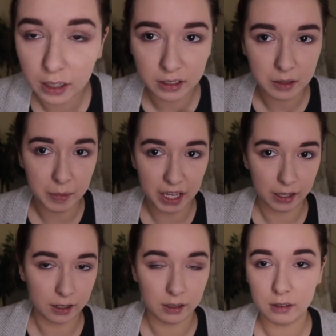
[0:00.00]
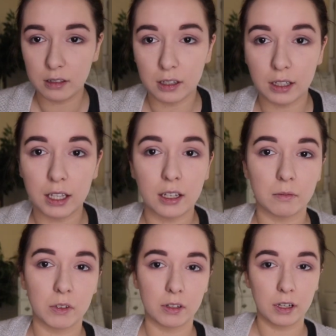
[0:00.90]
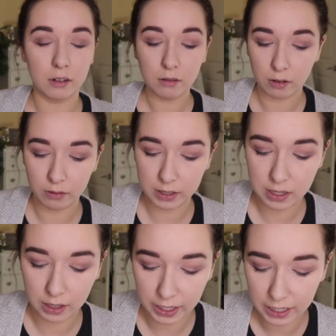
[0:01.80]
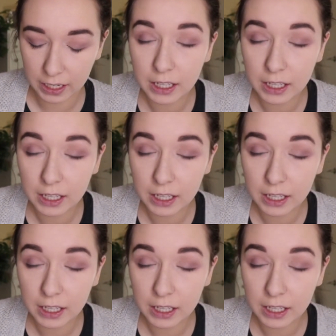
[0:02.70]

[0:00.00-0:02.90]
That looks bad in the camera. I don't know if it's the lighting.